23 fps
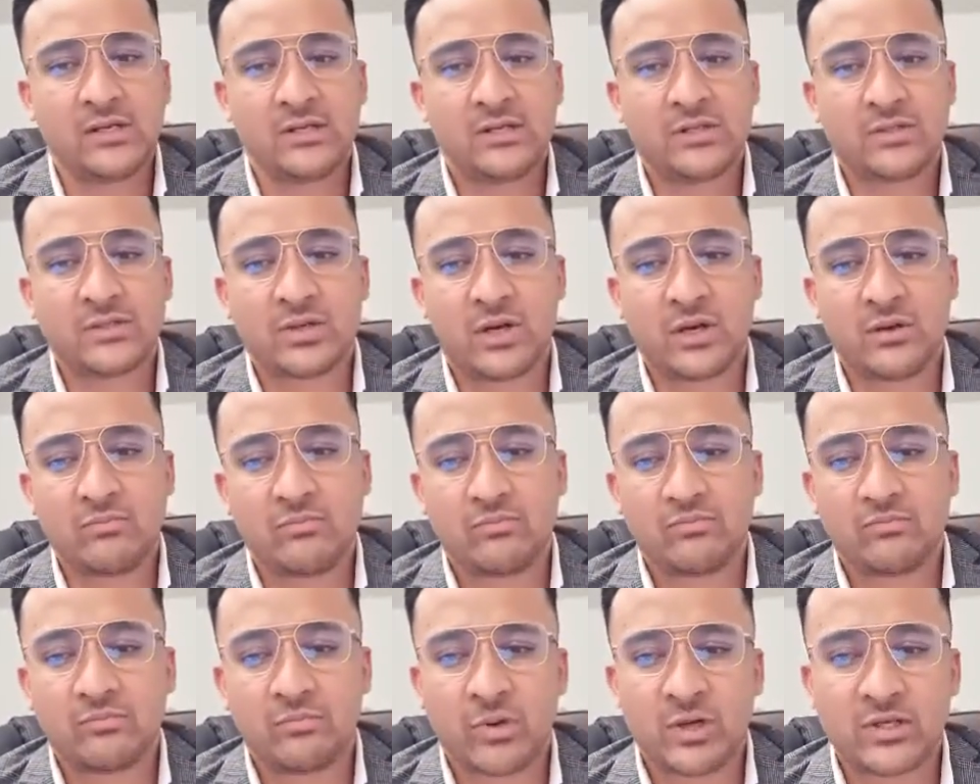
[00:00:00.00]
So
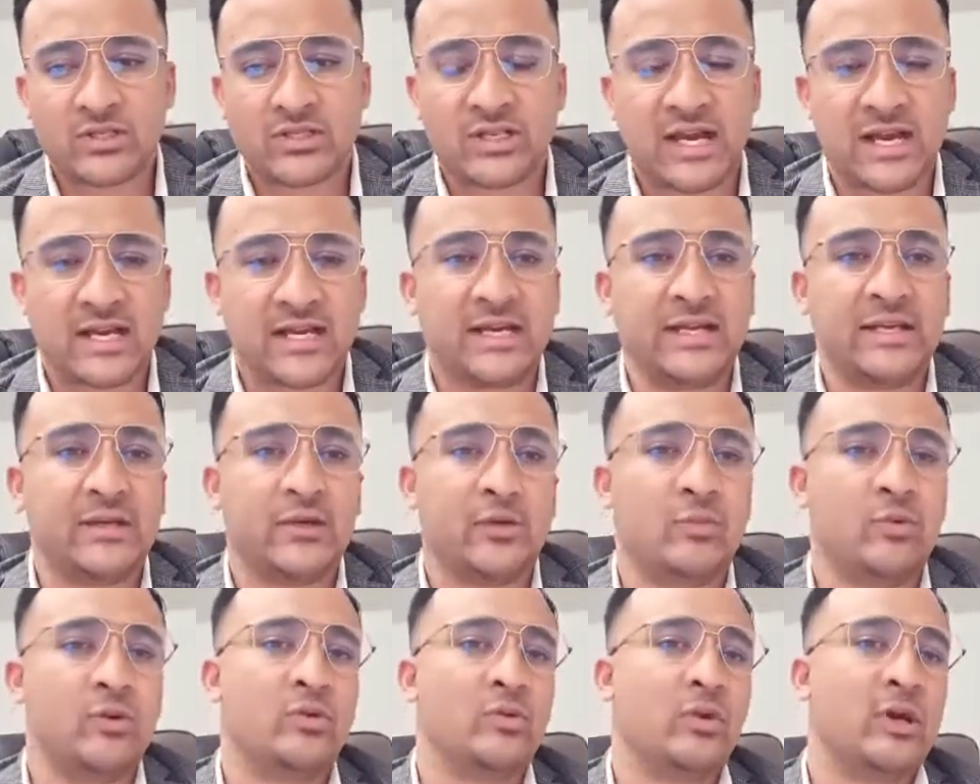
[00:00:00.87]
most likely
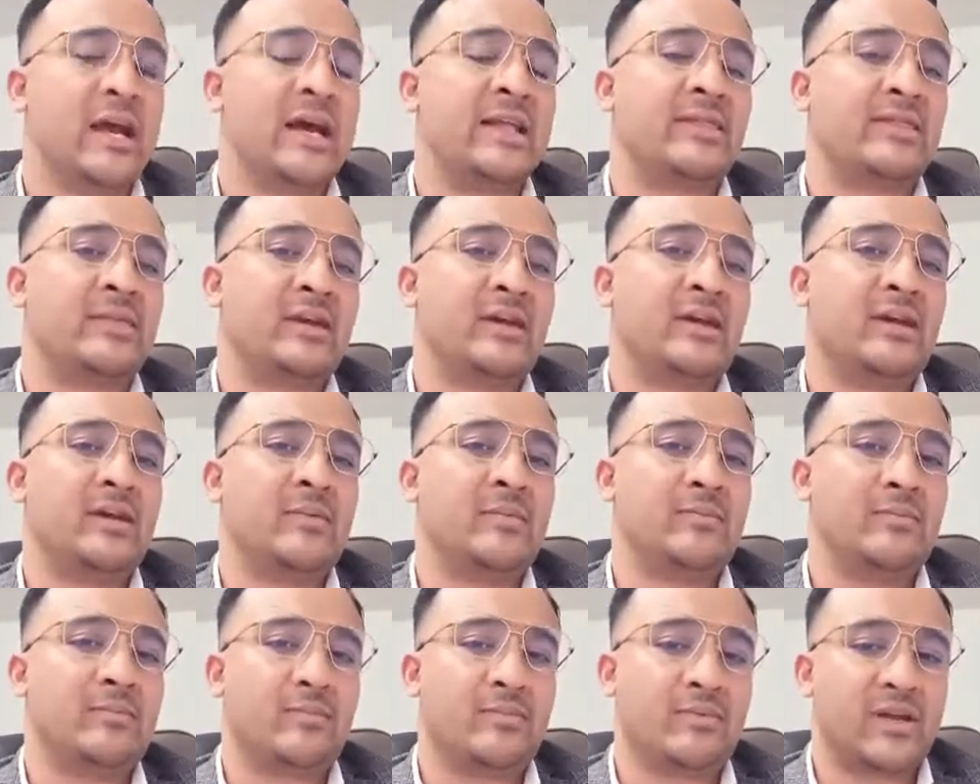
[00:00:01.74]
you will look at the,
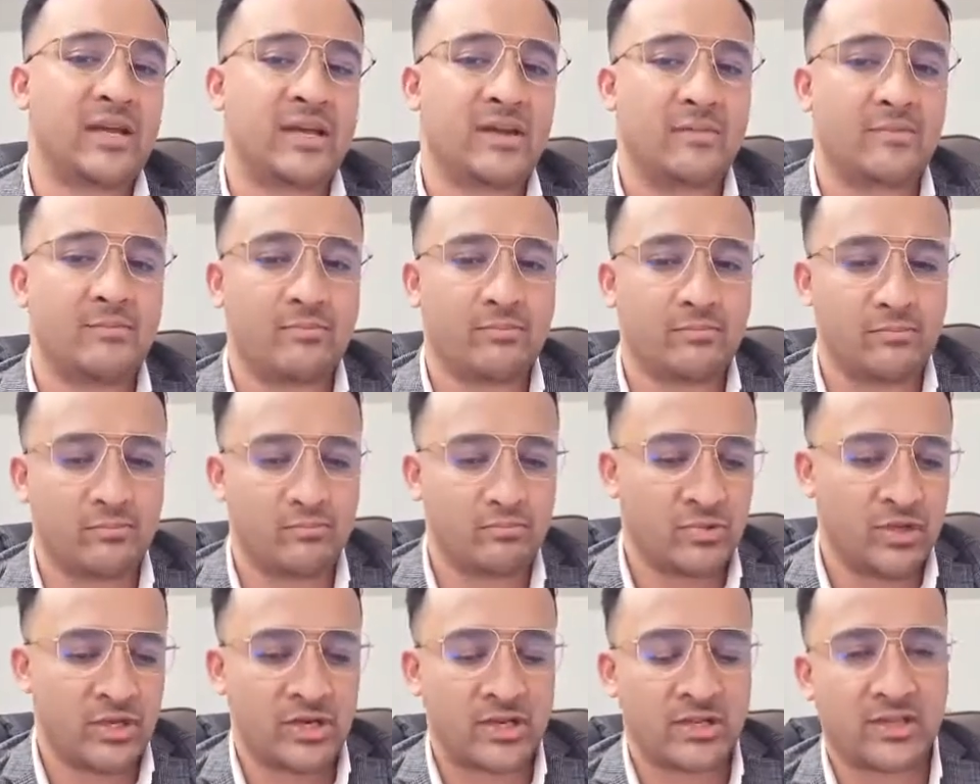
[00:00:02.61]

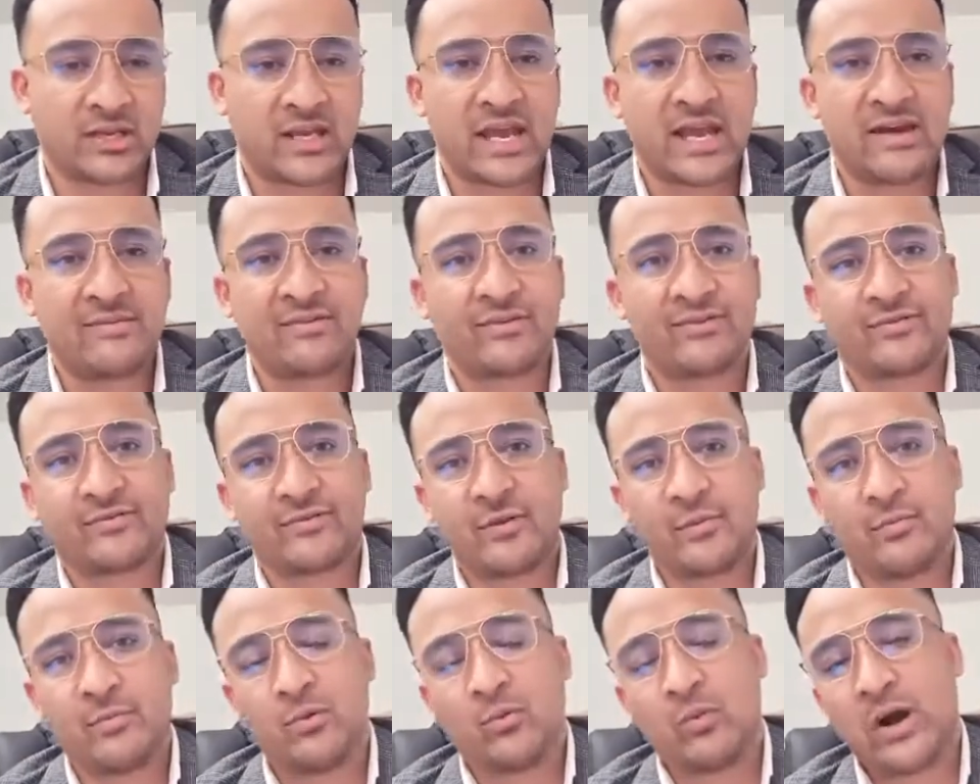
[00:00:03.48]
the caveats
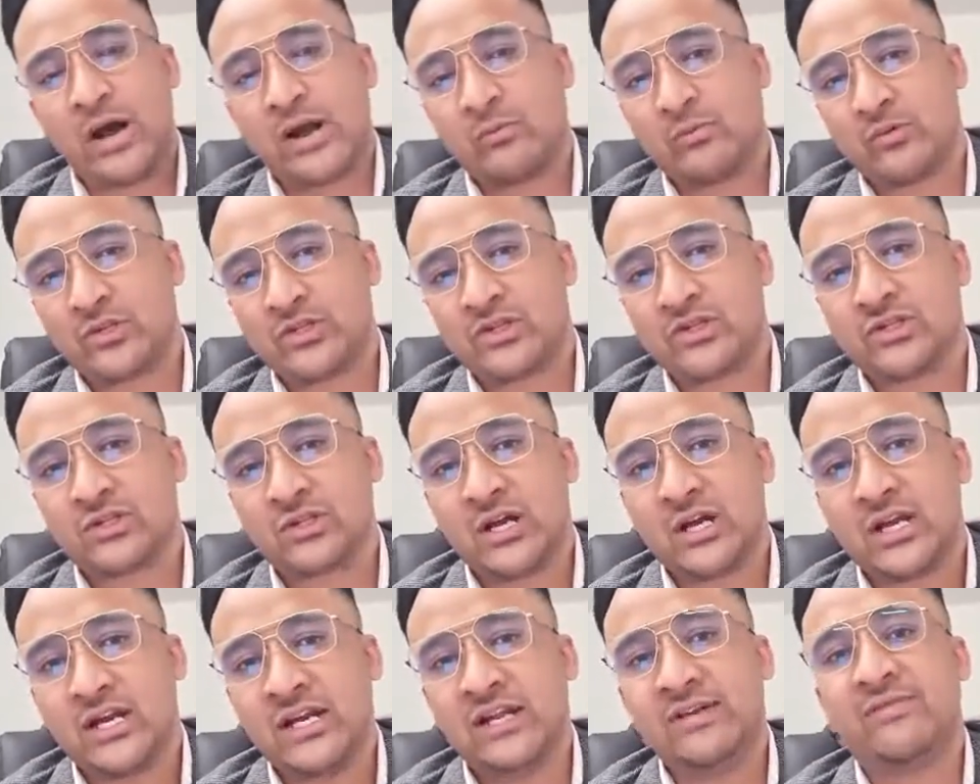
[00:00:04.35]
number one, which is
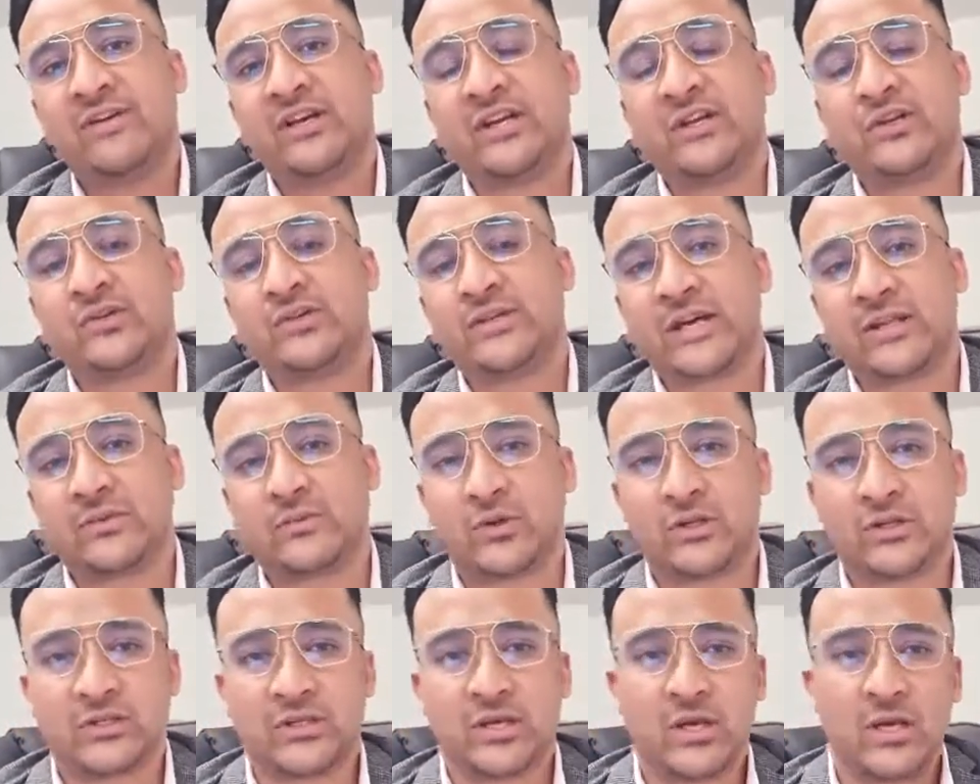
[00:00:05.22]
living in New South
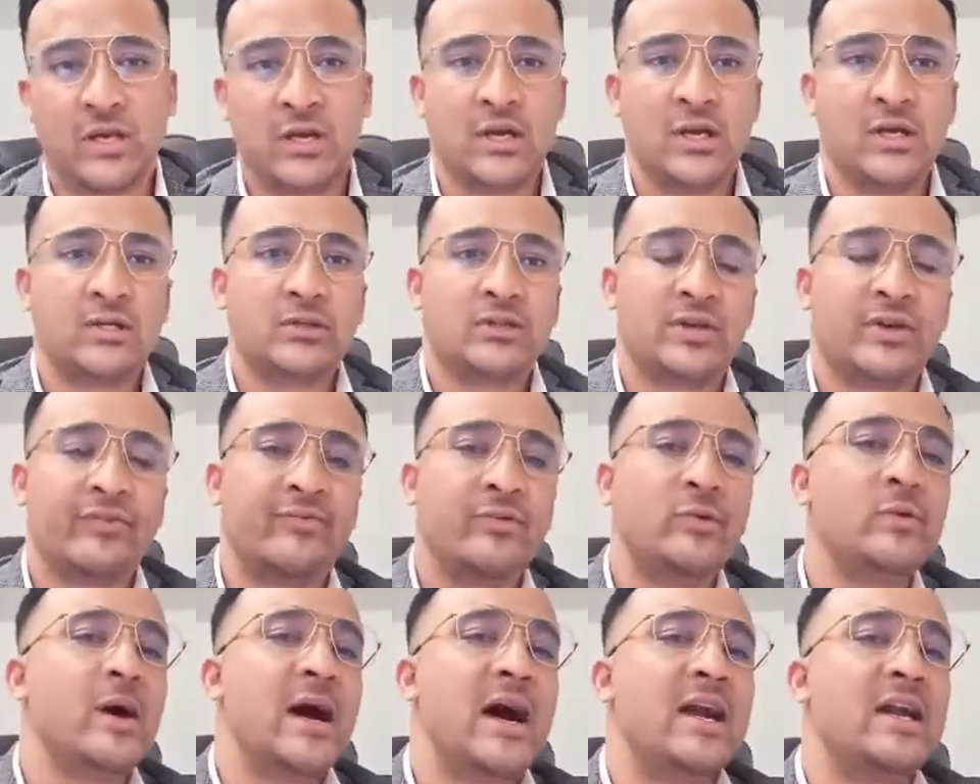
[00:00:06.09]
Wales. So if
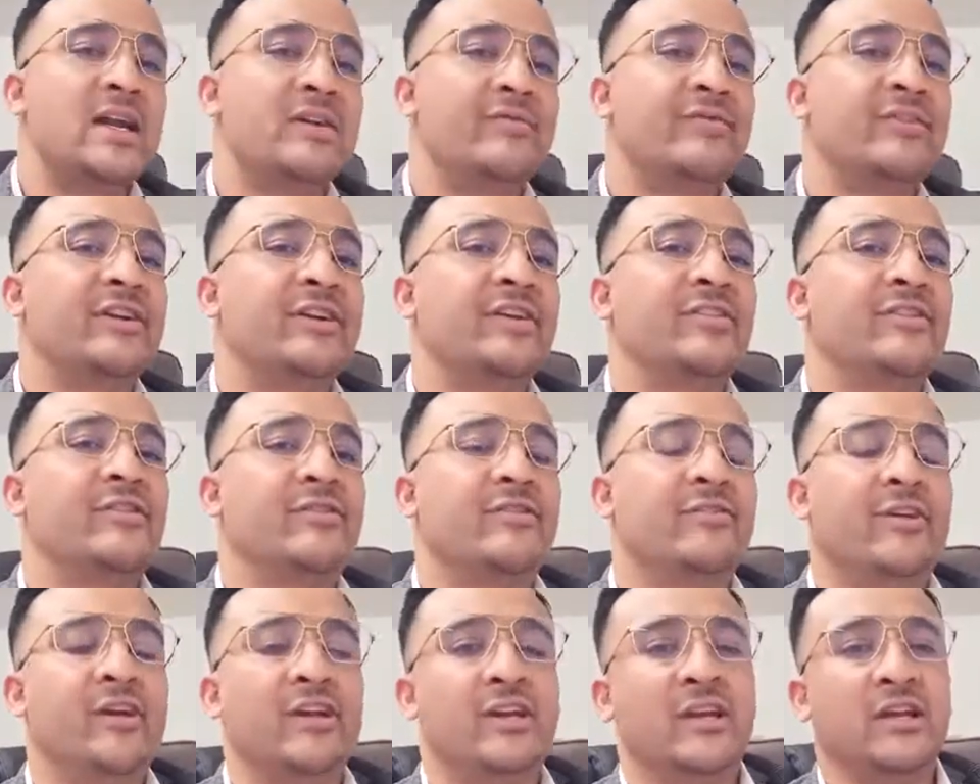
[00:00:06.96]
you are living in
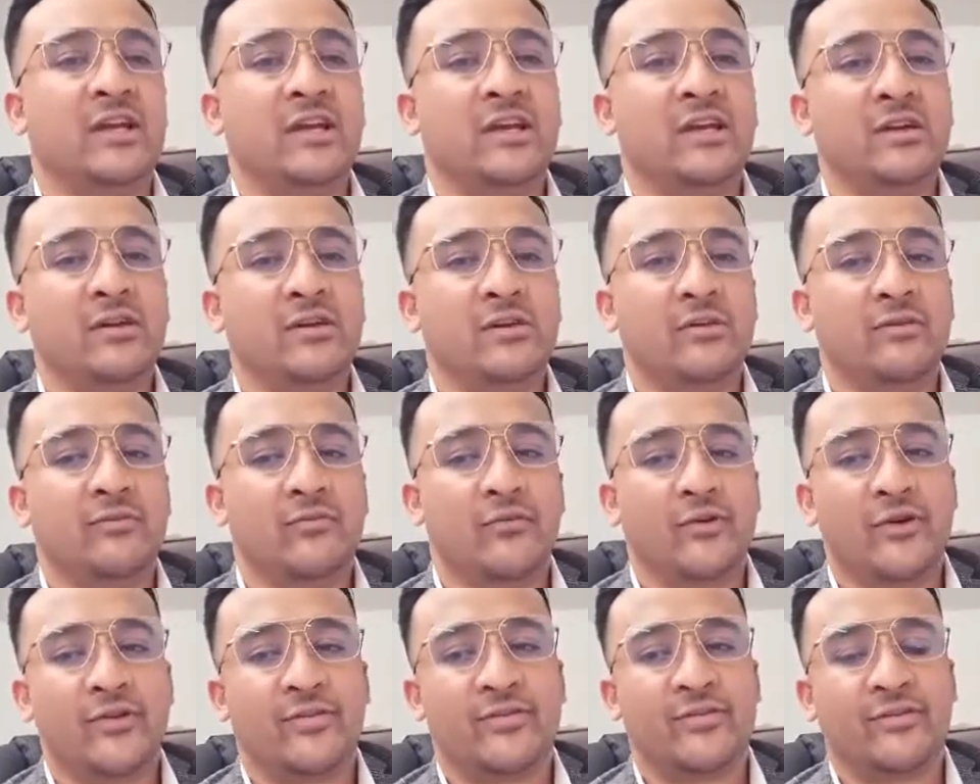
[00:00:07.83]
Sydney
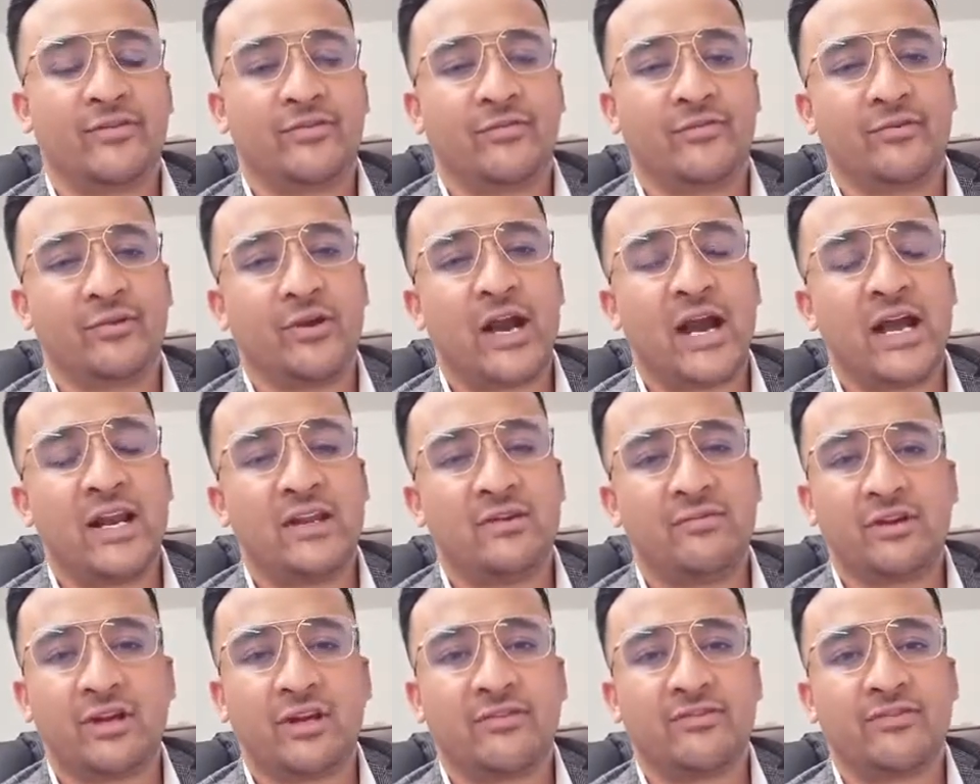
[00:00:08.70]
versus if you are
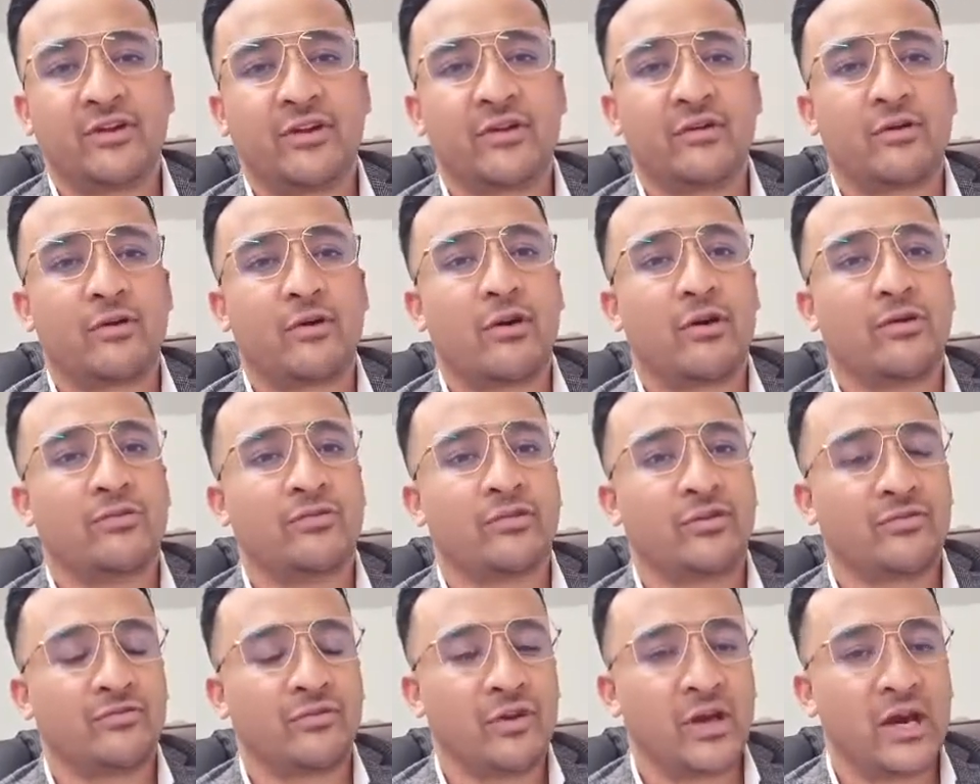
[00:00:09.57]
living in Central Coast,
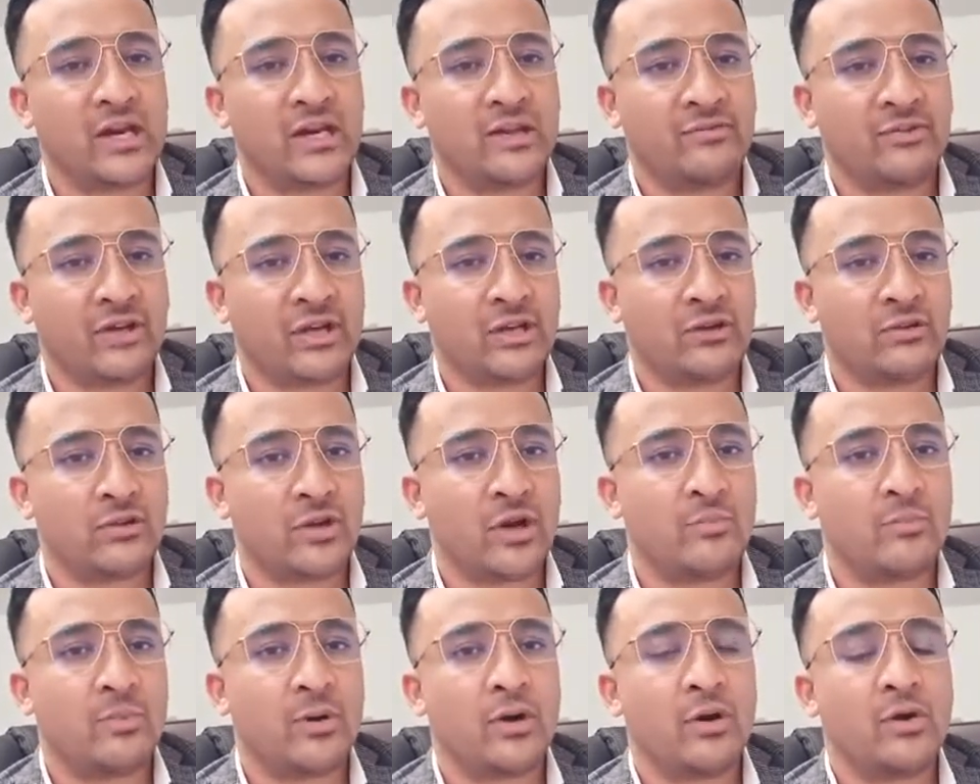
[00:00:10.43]
or if you are living in
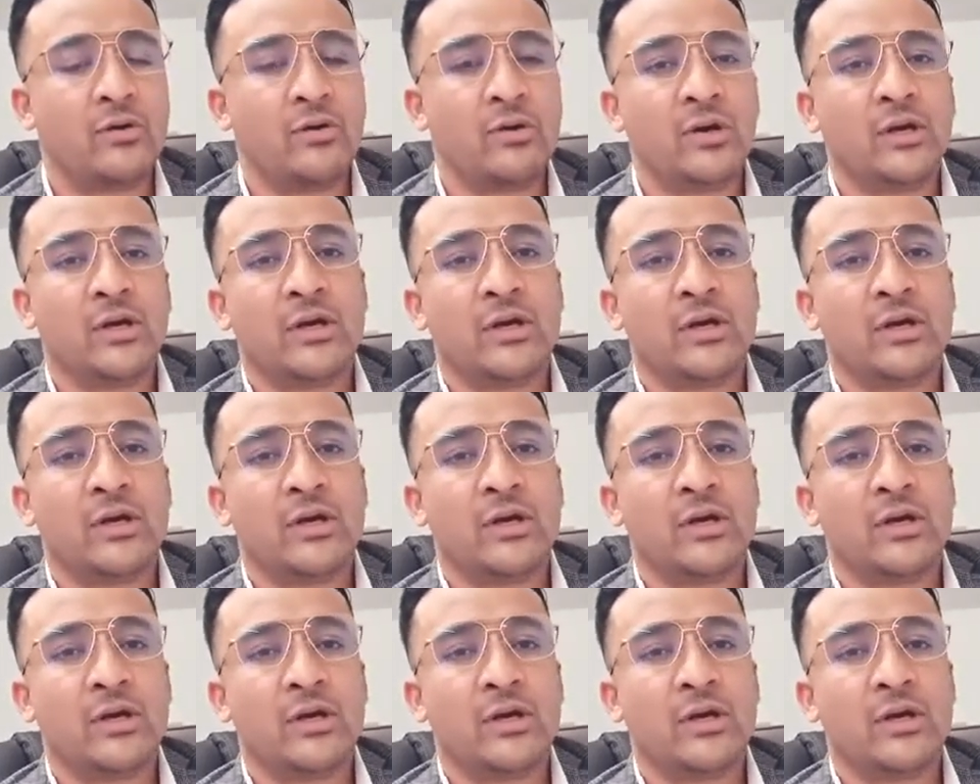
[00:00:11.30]
Dubbo,